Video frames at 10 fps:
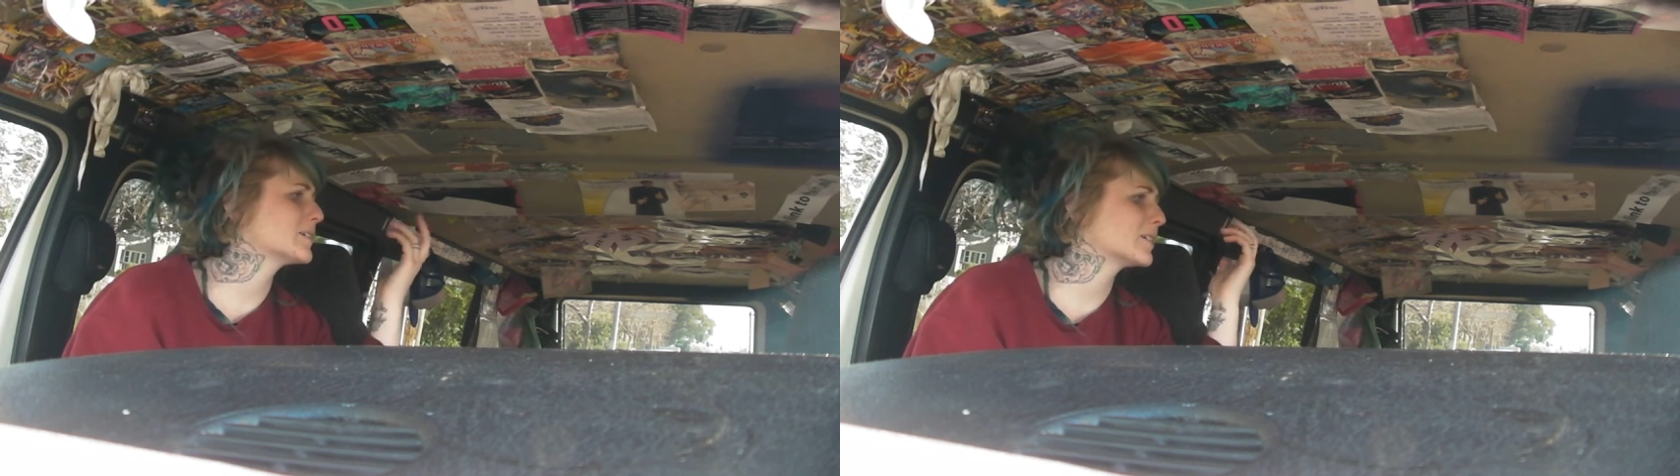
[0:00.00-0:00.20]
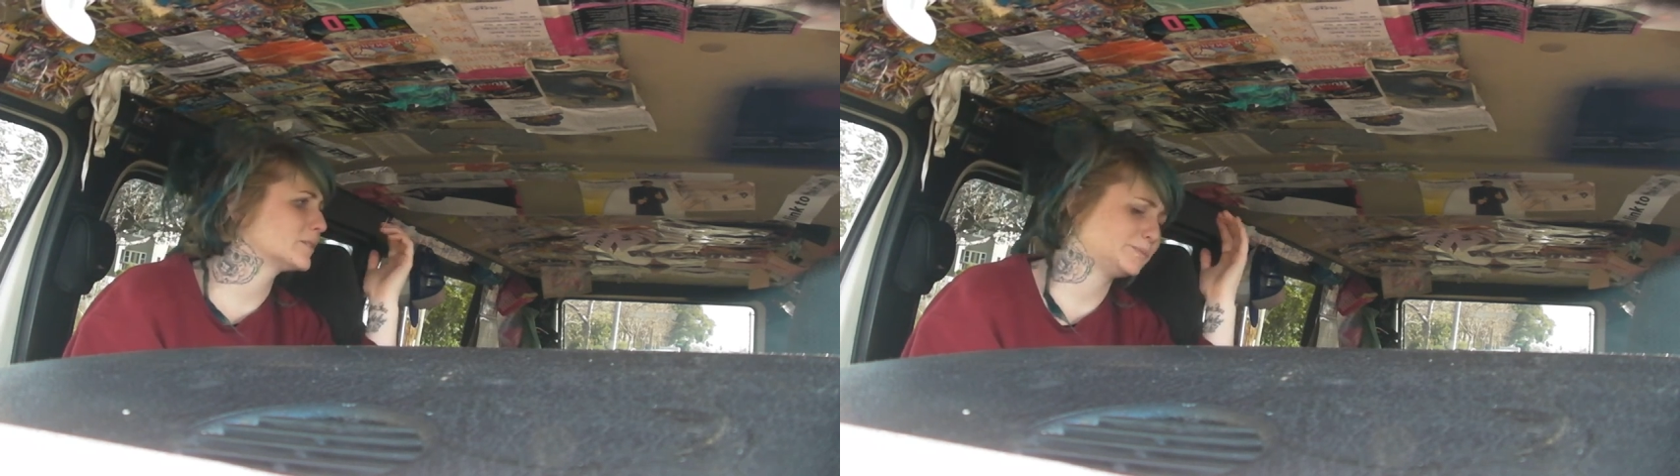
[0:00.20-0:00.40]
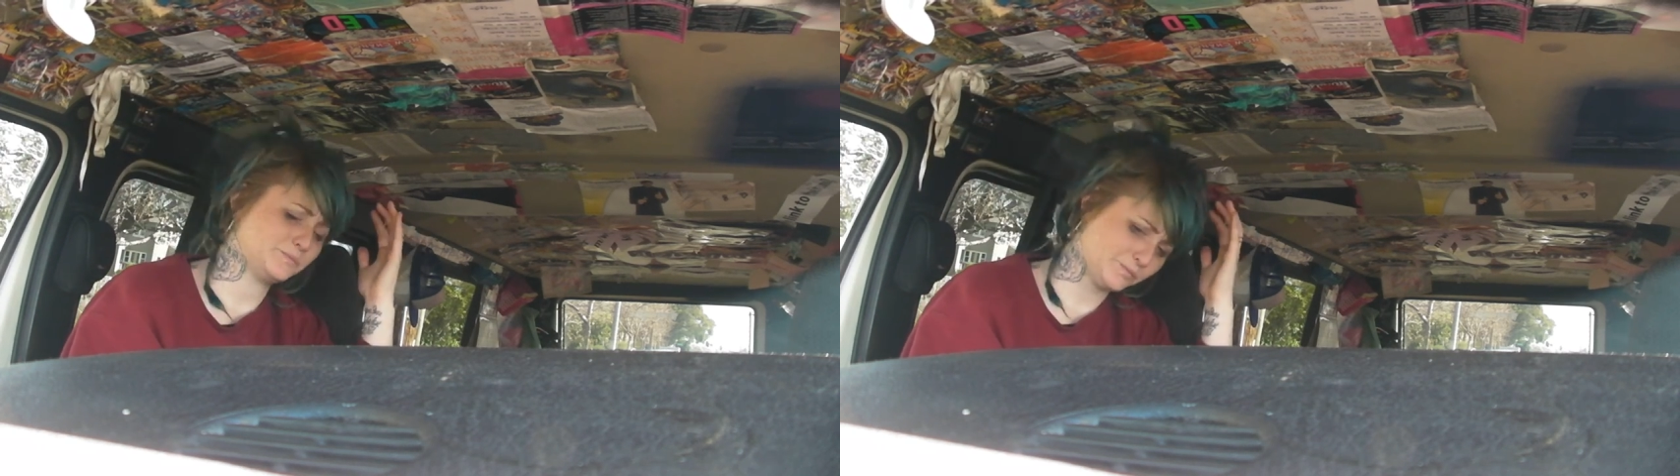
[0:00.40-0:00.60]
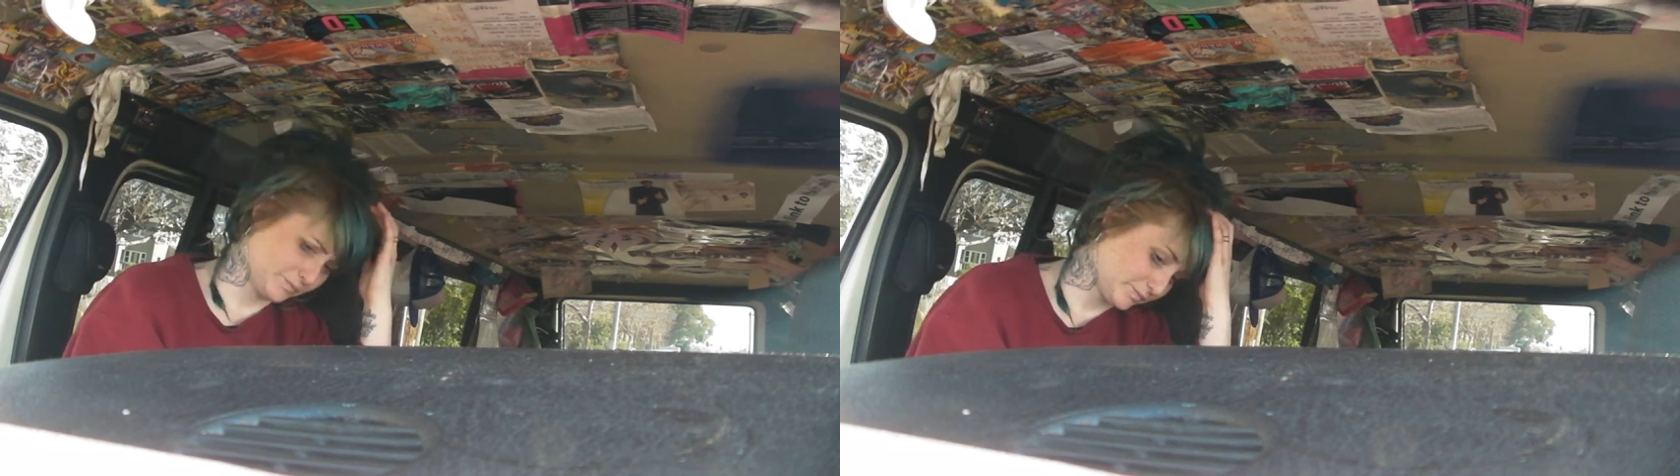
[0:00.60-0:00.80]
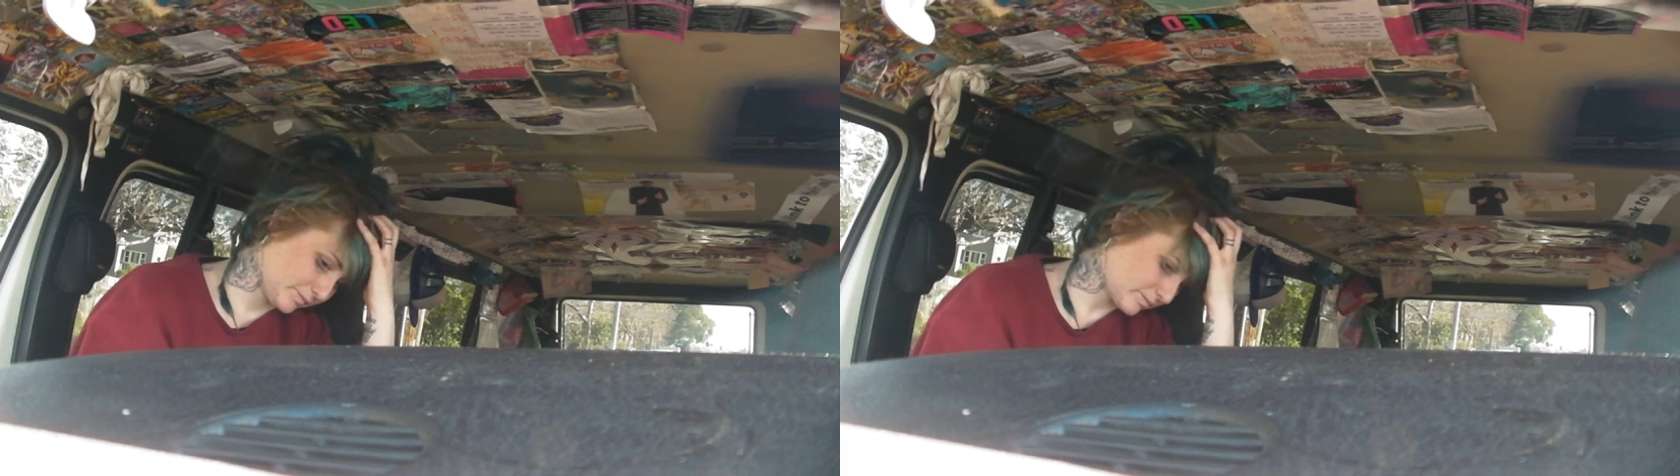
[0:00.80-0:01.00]
you know.
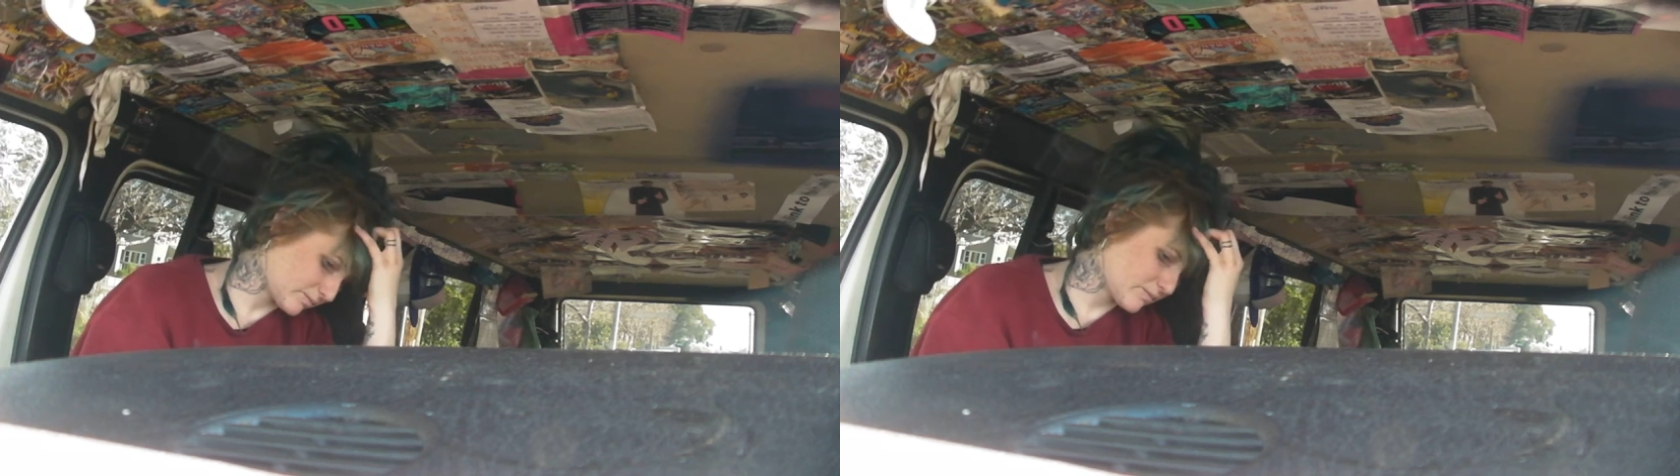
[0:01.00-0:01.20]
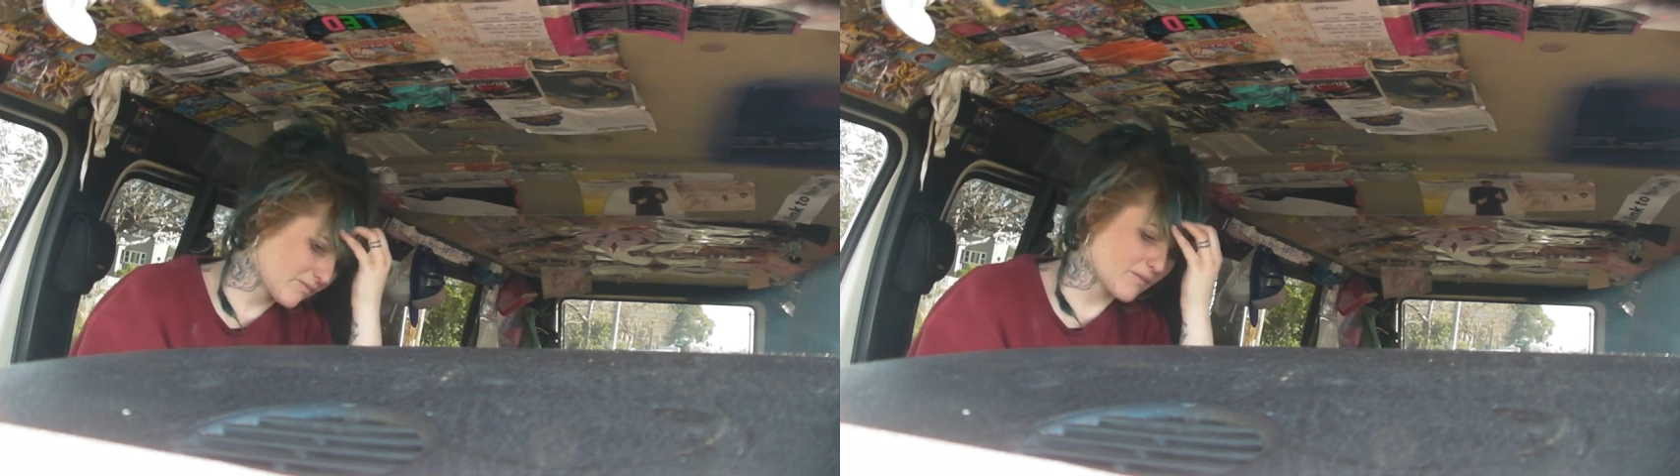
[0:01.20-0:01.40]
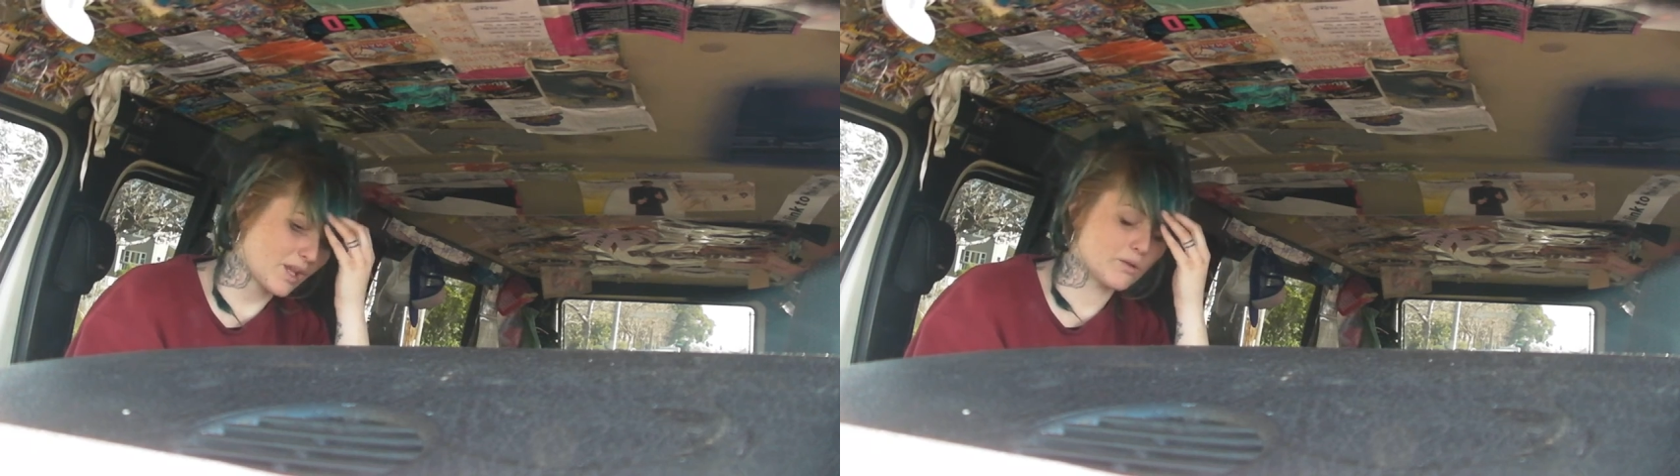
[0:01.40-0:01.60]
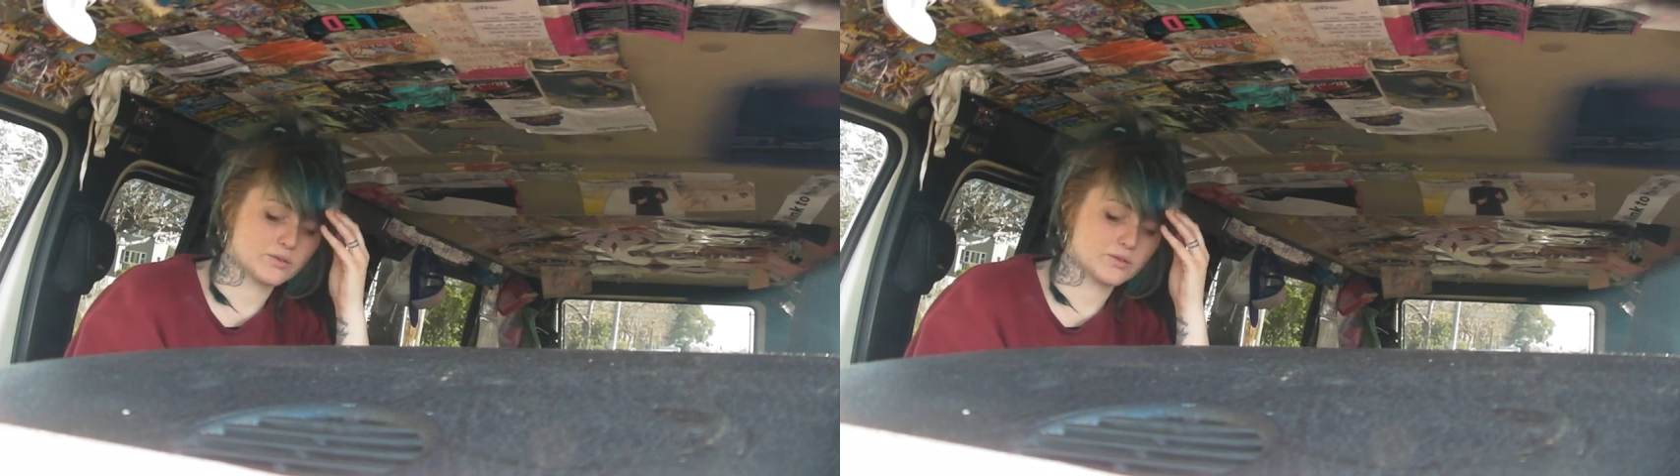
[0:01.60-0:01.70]
I